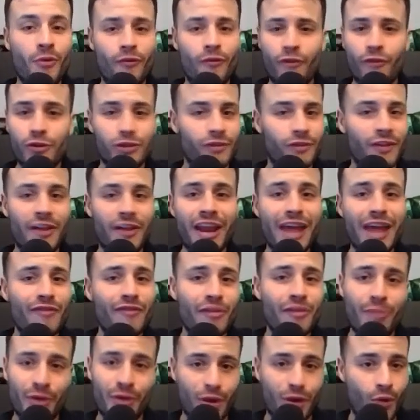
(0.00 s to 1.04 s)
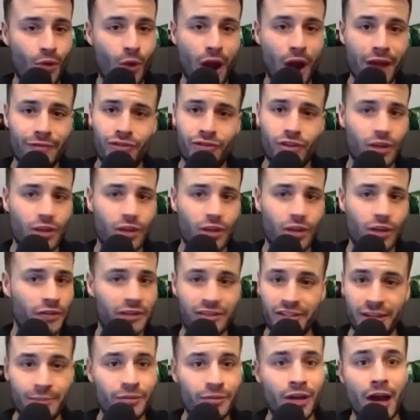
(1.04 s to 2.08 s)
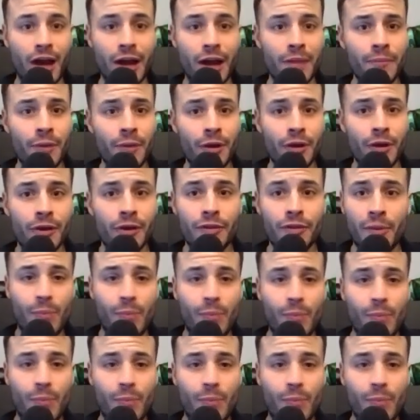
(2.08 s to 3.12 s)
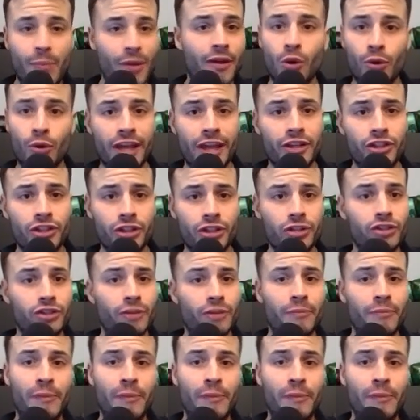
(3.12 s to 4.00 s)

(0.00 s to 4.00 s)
first of all, not everybody arrives at the same time, depending on the location.